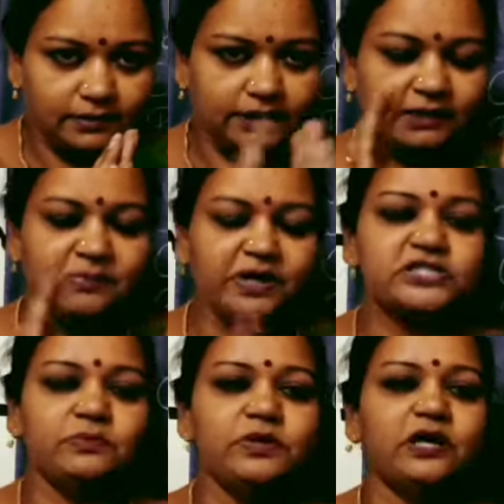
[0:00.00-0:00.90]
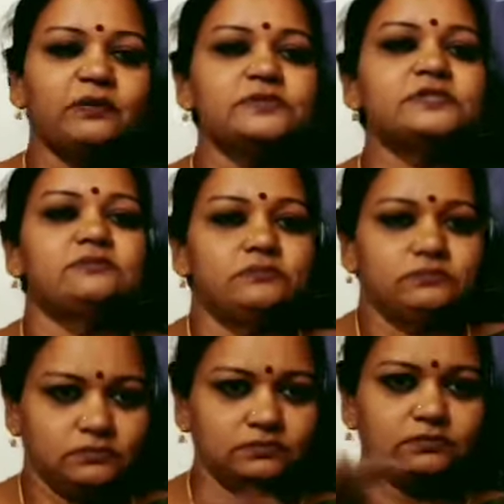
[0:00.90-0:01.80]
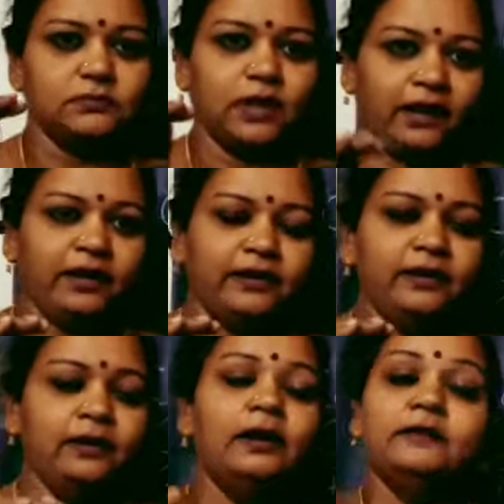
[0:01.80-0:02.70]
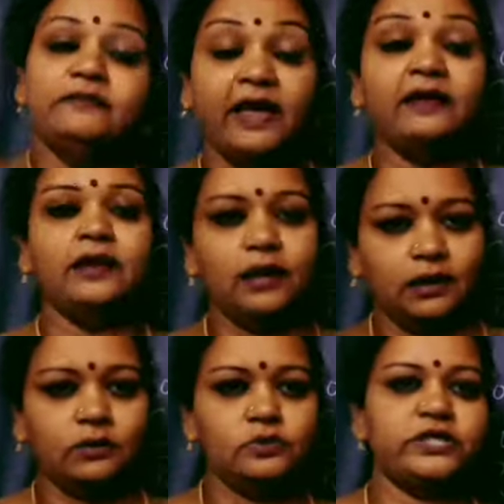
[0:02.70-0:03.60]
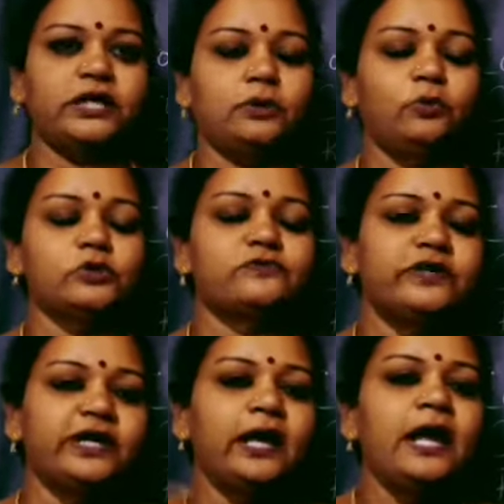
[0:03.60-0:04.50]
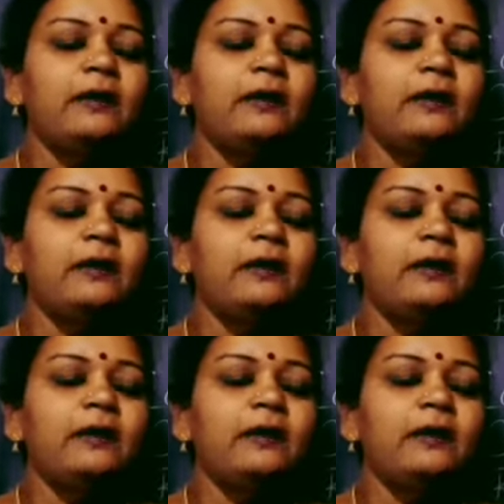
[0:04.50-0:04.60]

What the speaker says: temperature becomes higher than the outside atmosphere,